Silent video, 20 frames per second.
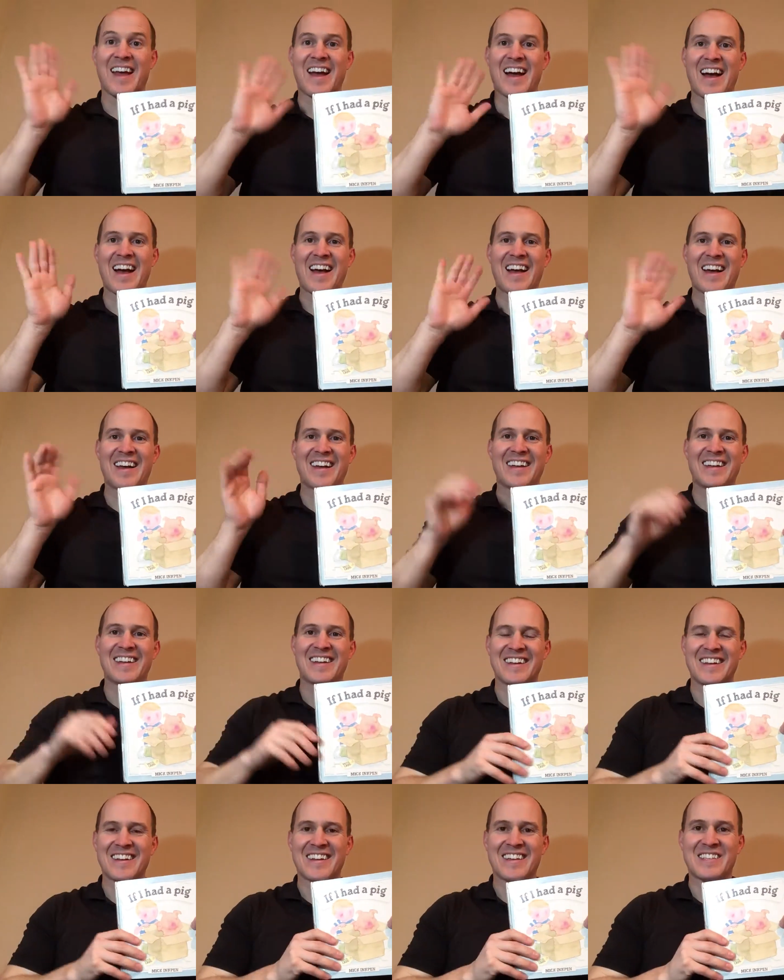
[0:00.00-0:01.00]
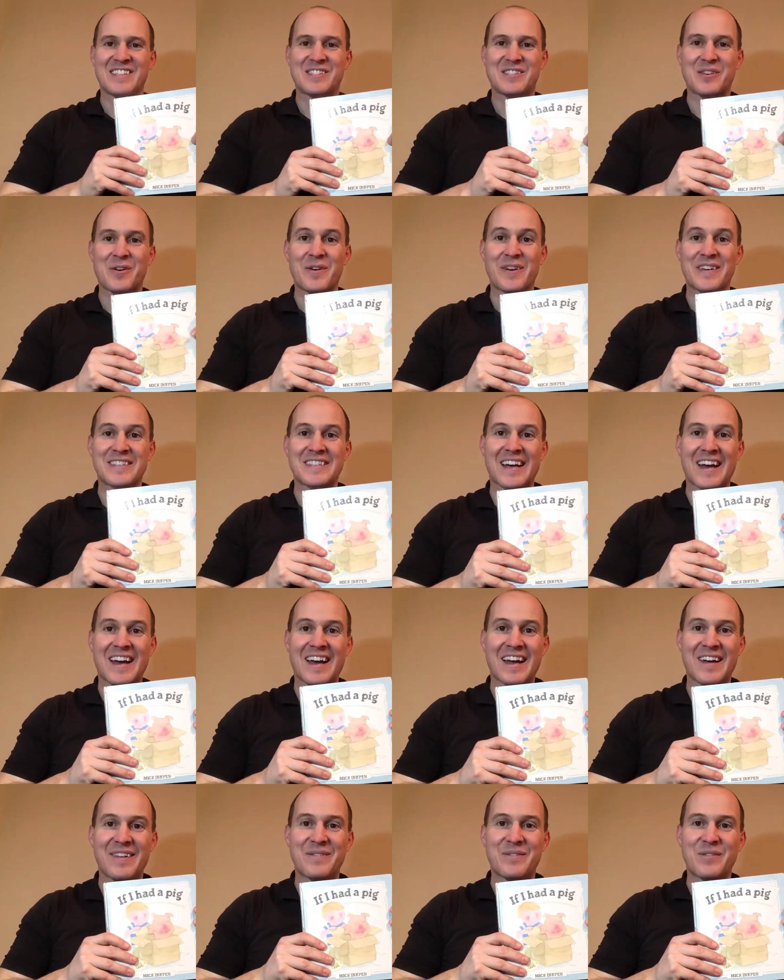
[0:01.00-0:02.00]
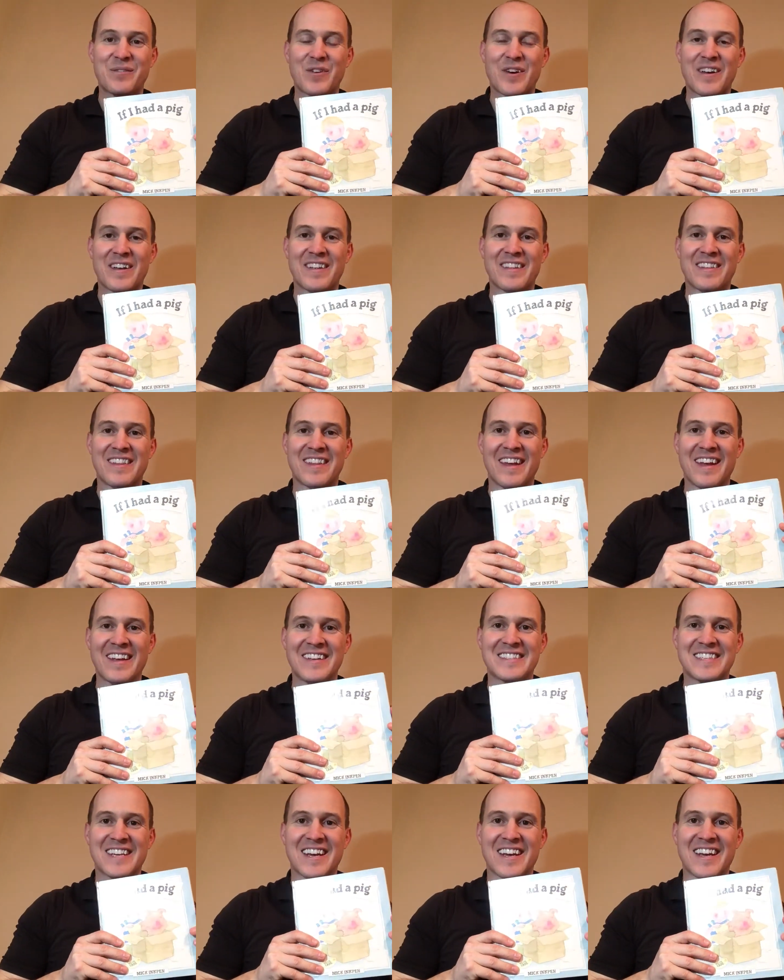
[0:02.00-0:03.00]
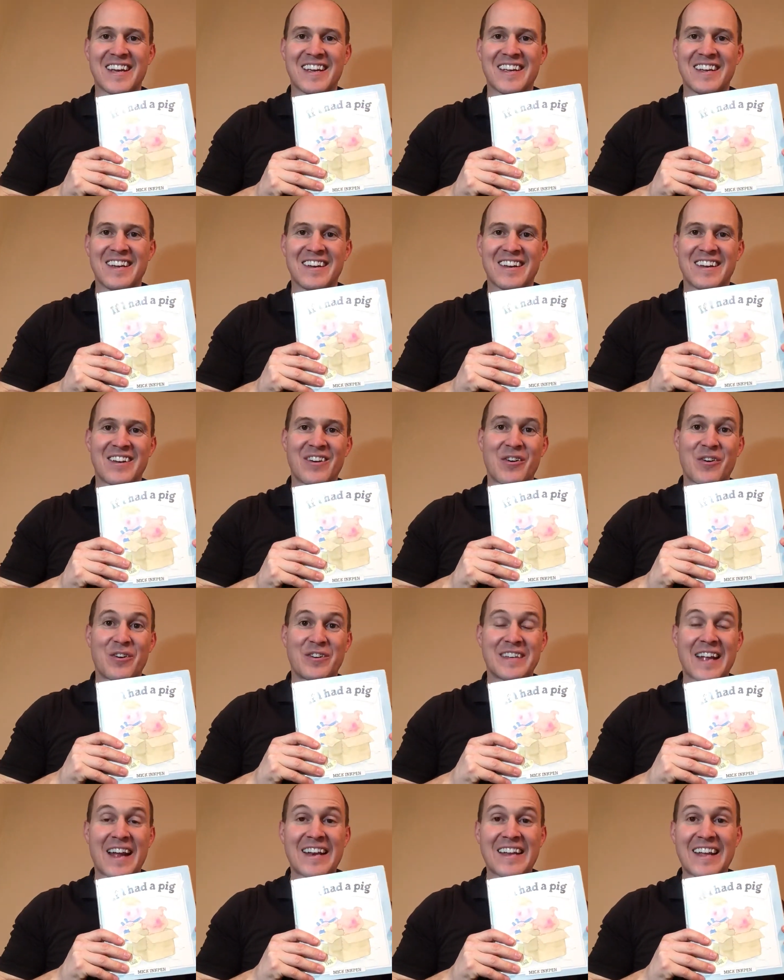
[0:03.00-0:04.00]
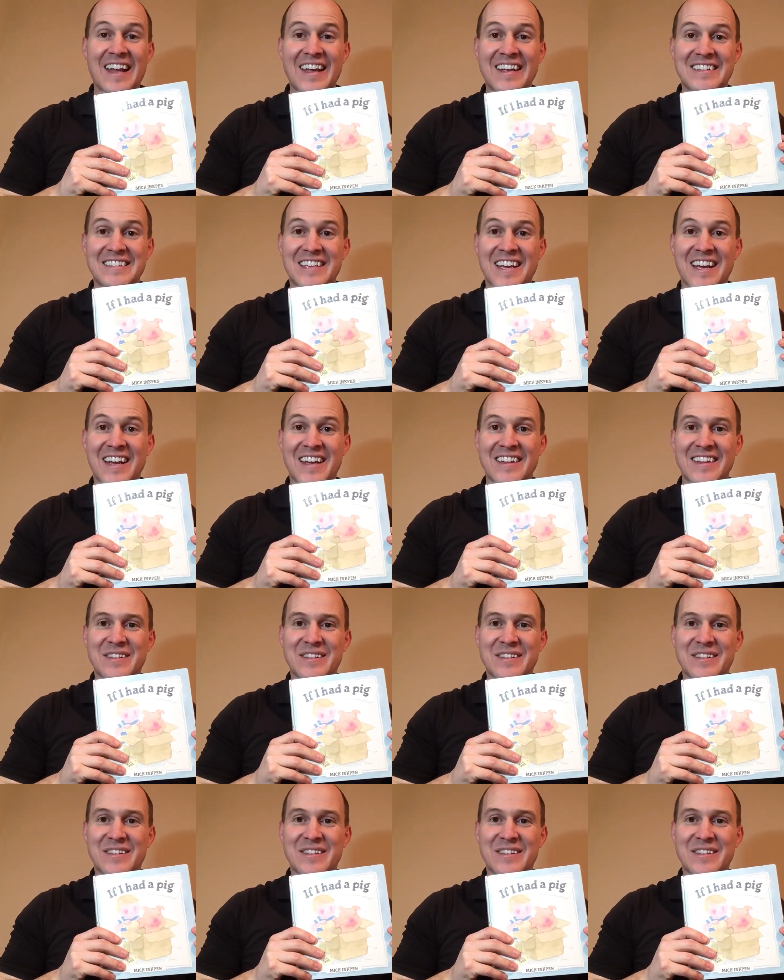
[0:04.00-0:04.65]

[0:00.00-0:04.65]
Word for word: Hi, it's story time with AJ or Daddy AJ.